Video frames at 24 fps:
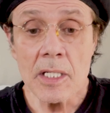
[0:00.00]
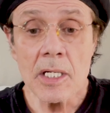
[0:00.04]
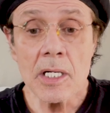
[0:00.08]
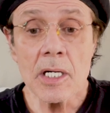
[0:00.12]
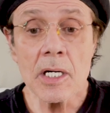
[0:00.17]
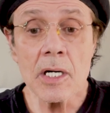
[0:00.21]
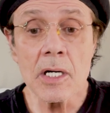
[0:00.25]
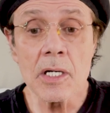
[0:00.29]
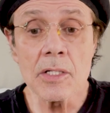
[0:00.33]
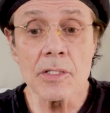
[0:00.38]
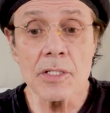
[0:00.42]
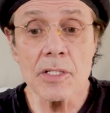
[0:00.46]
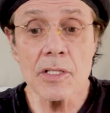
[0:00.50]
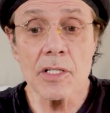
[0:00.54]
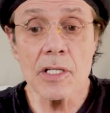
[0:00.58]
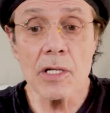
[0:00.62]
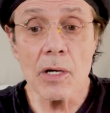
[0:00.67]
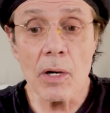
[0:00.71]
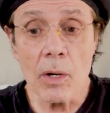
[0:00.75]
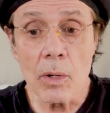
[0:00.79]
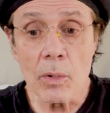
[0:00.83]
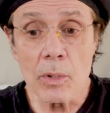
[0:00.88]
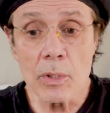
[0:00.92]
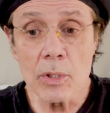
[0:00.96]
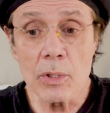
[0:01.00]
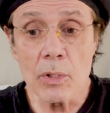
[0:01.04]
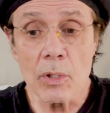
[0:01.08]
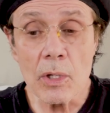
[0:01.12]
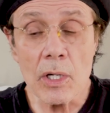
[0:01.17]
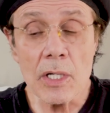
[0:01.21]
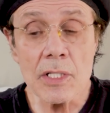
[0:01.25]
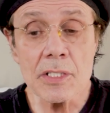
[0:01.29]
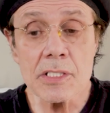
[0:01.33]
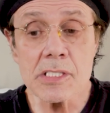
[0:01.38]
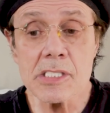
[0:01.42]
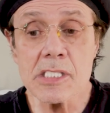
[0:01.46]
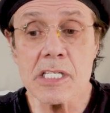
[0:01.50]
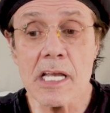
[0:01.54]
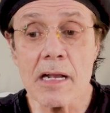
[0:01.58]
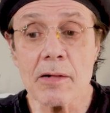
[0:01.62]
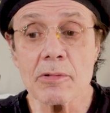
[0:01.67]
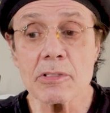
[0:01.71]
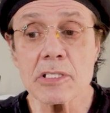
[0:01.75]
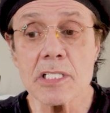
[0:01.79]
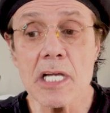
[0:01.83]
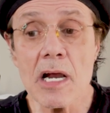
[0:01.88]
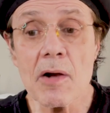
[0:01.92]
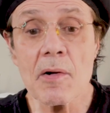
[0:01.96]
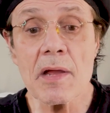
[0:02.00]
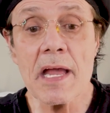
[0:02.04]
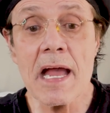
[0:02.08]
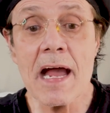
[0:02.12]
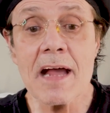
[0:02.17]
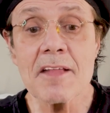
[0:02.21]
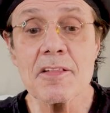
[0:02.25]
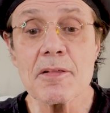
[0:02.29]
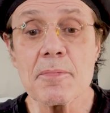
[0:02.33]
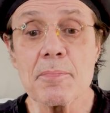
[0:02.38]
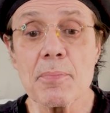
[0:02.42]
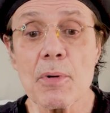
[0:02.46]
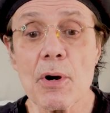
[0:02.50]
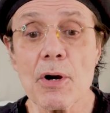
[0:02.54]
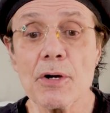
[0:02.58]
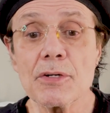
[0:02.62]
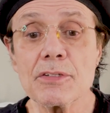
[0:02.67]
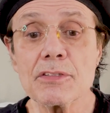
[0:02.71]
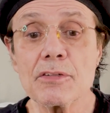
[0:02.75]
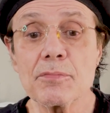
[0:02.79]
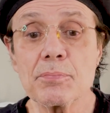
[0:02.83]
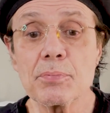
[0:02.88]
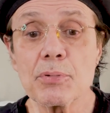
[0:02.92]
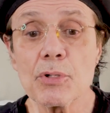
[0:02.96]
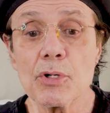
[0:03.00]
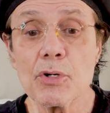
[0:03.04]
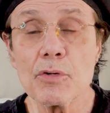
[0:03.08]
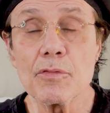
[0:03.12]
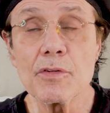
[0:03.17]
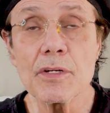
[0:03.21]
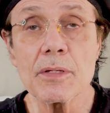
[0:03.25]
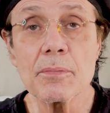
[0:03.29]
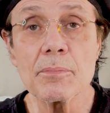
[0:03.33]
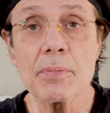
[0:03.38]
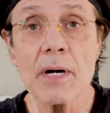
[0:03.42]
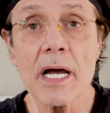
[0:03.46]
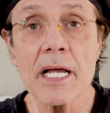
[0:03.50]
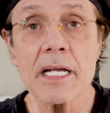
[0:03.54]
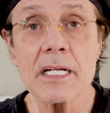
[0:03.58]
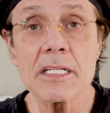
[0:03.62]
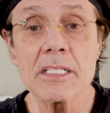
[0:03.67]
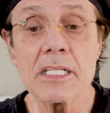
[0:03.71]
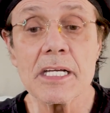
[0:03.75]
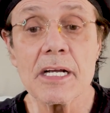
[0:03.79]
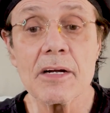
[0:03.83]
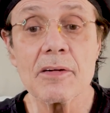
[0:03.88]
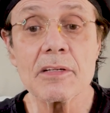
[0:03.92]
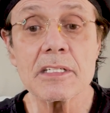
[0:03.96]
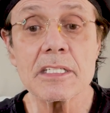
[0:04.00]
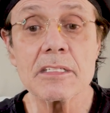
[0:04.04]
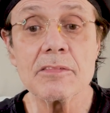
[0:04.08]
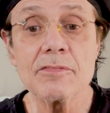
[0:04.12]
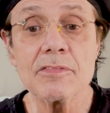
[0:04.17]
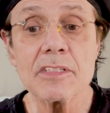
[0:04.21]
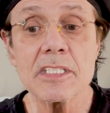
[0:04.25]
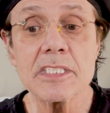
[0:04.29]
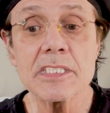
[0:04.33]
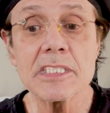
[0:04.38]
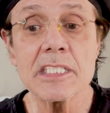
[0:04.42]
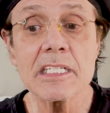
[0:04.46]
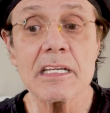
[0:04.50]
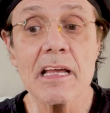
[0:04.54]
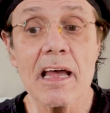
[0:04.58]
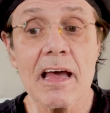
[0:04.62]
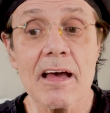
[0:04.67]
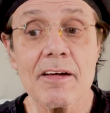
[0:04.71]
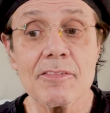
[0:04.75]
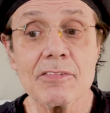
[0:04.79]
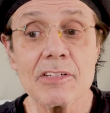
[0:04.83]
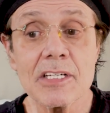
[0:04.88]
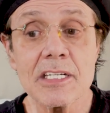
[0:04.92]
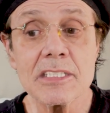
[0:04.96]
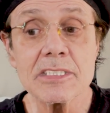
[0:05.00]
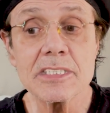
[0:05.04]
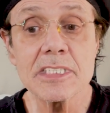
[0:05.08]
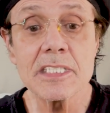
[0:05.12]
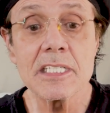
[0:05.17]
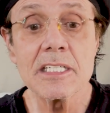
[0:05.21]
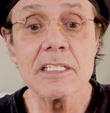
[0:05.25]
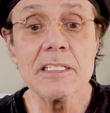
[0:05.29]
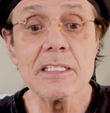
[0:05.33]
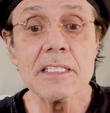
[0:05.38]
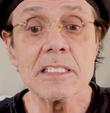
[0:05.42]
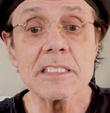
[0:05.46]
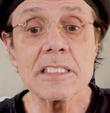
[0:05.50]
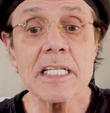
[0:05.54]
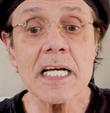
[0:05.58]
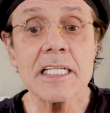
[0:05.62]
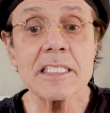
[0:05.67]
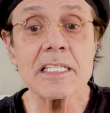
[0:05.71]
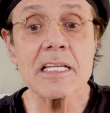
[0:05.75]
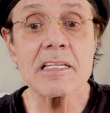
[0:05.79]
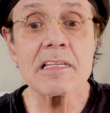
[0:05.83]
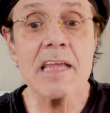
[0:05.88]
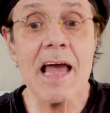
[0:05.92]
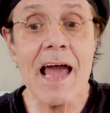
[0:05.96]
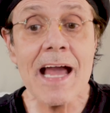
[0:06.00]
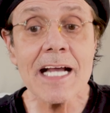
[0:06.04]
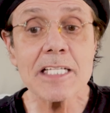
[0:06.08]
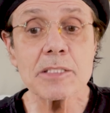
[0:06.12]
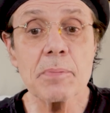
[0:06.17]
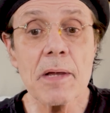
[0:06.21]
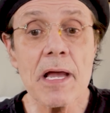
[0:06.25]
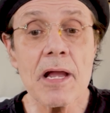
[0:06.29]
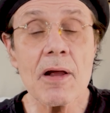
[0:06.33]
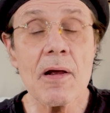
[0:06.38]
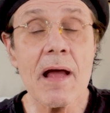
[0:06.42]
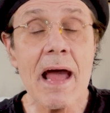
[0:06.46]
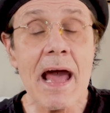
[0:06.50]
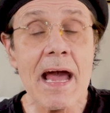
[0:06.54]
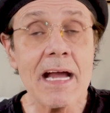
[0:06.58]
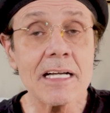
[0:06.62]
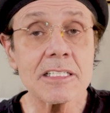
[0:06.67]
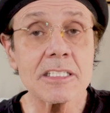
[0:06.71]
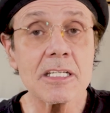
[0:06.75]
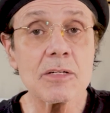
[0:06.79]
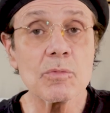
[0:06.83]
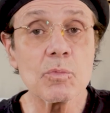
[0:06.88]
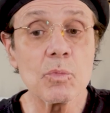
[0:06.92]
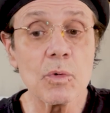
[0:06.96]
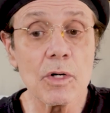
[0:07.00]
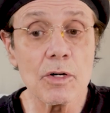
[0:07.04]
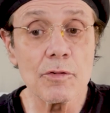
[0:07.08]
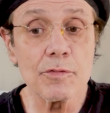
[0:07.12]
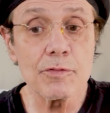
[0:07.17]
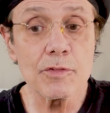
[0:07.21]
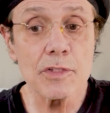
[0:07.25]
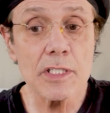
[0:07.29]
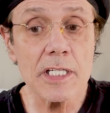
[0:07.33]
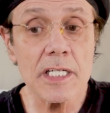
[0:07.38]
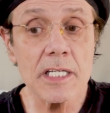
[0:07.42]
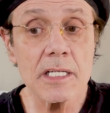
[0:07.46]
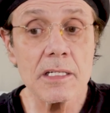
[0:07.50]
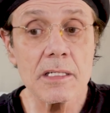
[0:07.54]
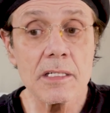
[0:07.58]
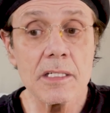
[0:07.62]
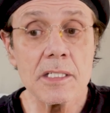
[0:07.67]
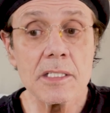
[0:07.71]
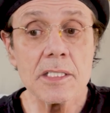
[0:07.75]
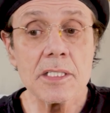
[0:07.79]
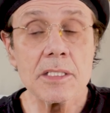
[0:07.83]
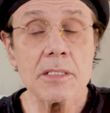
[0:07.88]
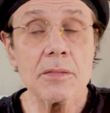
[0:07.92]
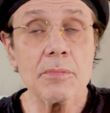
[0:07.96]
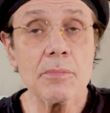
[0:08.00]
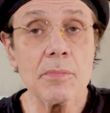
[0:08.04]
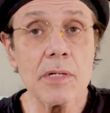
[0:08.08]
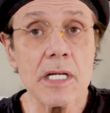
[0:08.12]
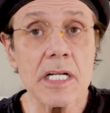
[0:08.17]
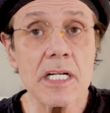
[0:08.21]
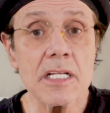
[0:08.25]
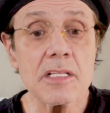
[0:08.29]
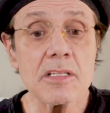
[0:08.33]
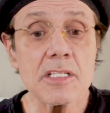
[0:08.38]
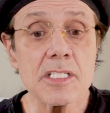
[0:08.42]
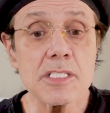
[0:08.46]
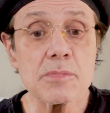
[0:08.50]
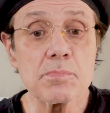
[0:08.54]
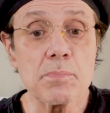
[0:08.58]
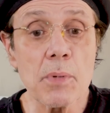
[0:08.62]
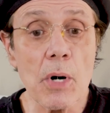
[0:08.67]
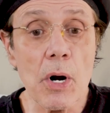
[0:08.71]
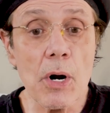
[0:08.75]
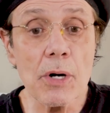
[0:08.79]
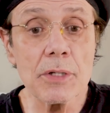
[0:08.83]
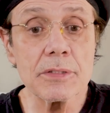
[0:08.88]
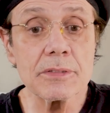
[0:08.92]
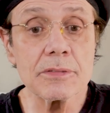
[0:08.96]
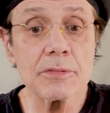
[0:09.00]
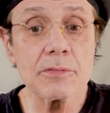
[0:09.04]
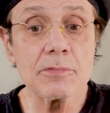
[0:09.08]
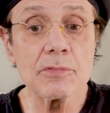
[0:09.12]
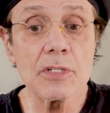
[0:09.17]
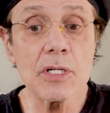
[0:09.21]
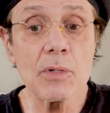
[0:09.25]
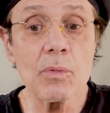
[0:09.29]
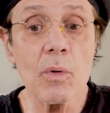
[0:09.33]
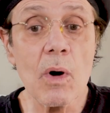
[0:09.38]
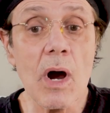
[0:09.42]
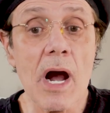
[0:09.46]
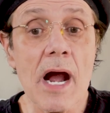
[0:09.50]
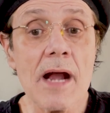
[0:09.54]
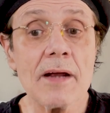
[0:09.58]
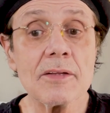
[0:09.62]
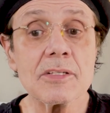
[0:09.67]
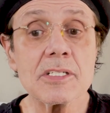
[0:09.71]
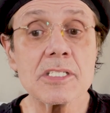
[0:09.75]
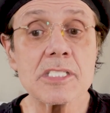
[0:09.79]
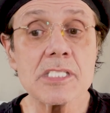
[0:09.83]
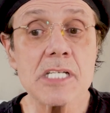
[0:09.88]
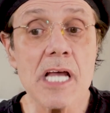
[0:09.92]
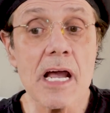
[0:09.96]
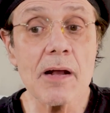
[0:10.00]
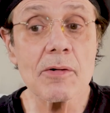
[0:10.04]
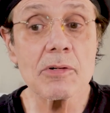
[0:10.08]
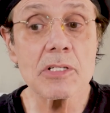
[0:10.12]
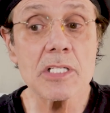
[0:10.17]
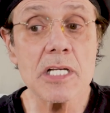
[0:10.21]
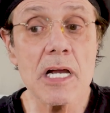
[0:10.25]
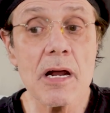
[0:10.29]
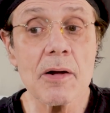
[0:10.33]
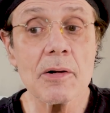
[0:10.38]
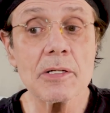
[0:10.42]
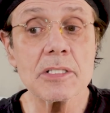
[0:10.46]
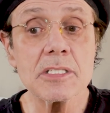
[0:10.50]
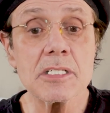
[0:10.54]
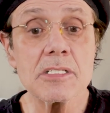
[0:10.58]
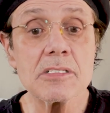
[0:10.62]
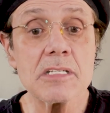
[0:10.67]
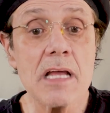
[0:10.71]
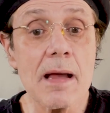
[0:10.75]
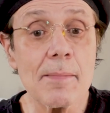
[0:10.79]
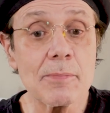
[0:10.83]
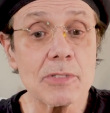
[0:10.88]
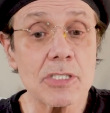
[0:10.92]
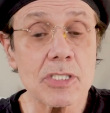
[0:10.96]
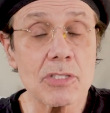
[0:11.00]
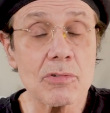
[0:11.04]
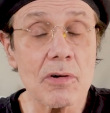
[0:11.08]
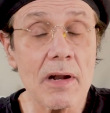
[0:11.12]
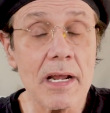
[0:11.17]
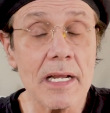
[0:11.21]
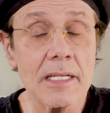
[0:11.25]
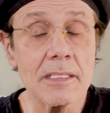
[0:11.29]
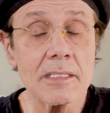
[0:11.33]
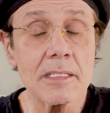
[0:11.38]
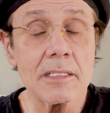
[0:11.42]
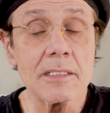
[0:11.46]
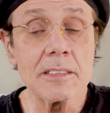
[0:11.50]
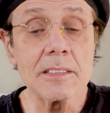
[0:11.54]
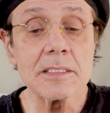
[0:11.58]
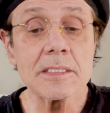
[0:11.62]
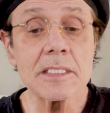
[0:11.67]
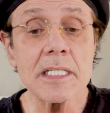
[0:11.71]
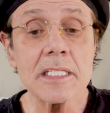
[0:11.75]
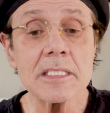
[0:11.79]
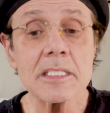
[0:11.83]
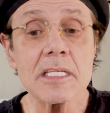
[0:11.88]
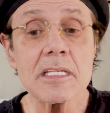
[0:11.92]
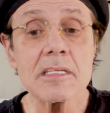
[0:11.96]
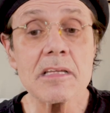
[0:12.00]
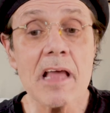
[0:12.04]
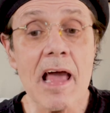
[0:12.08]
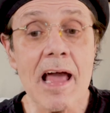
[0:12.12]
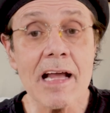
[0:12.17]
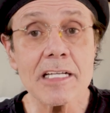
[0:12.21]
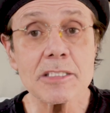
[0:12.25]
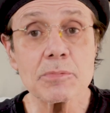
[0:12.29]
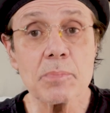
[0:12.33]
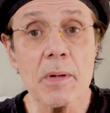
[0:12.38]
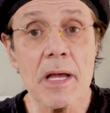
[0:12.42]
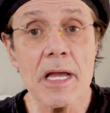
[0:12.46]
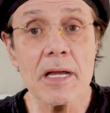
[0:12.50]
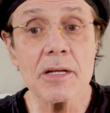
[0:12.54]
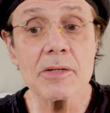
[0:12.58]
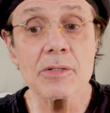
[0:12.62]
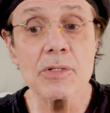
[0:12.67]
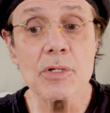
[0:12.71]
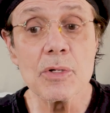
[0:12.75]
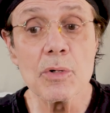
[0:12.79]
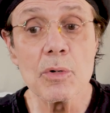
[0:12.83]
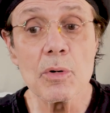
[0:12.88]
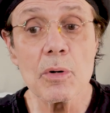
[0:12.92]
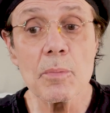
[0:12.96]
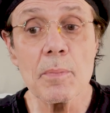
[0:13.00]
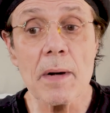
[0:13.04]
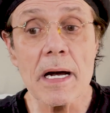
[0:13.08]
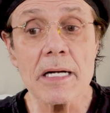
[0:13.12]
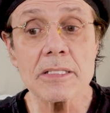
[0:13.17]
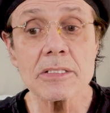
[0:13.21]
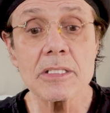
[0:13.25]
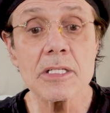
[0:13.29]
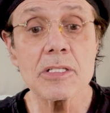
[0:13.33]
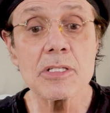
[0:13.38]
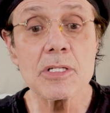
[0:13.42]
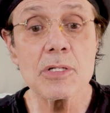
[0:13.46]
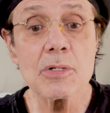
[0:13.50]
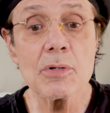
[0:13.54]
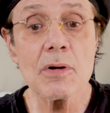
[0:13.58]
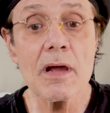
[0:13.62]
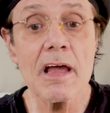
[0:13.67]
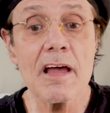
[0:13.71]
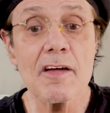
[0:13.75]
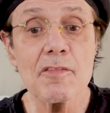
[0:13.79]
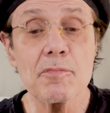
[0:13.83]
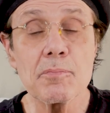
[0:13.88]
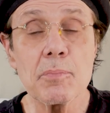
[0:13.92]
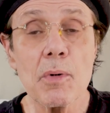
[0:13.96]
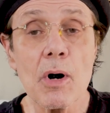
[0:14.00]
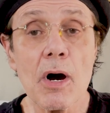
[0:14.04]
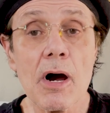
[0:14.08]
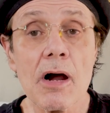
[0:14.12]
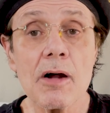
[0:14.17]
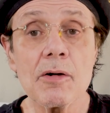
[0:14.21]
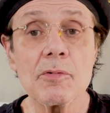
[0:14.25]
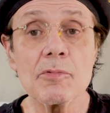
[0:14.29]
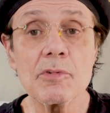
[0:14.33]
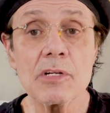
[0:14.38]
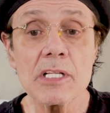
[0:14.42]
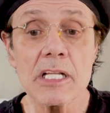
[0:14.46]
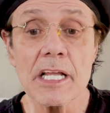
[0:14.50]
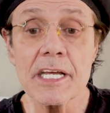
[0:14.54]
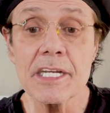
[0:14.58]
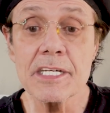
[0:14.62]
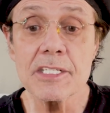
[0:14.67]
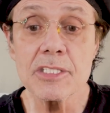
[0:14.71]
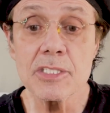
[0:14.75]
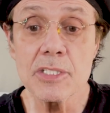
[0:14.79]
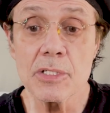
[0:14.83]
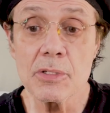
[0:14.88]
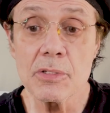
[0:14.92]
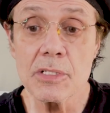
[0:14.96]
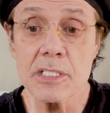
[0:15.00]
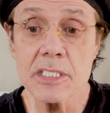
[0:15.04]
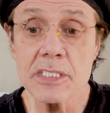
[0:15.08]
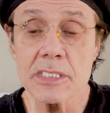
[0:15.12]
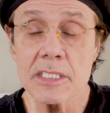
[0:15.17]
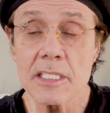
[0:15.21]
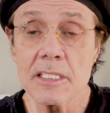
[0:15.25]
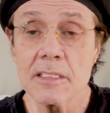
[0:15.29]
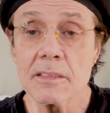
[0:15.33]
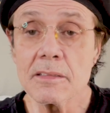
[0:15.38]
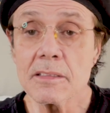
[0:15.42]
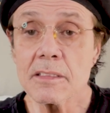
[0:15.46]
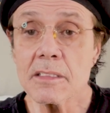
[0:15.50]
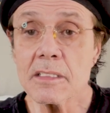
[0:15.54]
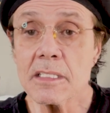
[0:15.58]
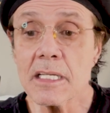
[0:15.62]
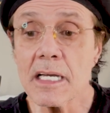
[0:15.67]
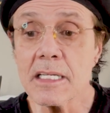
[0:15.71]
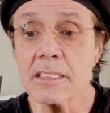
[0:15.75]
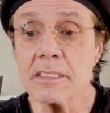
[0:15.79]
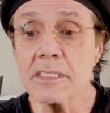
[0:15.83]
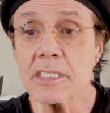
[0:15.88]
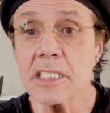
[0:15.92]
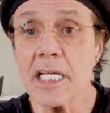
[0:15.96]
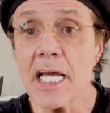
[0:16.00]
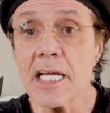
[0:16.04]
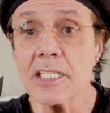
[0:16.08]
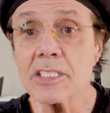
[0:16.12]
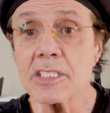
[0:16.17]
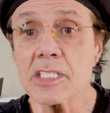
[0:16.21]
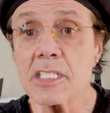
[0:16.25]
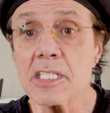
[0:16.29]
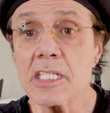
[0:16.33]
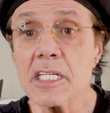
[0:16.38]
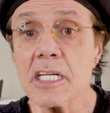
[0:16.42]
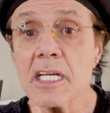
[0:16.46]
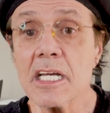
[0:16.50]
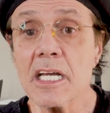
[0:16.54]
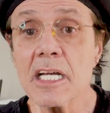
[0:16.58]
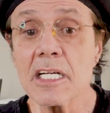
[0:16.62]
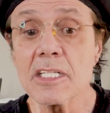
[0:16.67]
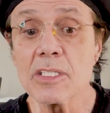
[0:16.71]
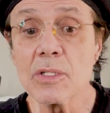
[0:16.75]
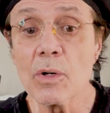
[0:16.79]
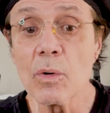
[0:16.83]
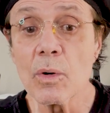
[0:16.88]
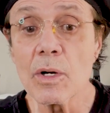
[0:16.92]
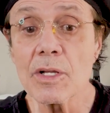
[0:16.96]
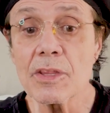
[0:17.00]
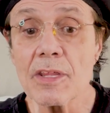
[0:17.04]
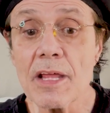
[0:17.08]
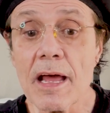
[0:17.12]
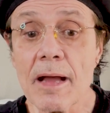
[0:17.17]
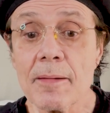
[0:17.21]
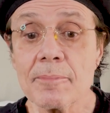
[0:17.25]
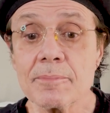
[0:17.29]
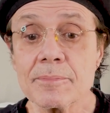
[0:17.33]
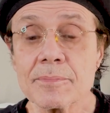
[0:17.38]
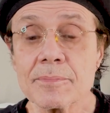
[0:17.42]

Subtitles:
Under the old law, the Secretary had the burden of proving by clear and convincing evidence that the taxpayer acted willfully. Meeting this burden required the Secretary to demonstrate that the taxpayer knew about the two FBAR-related duties, yet intentionally ignored them.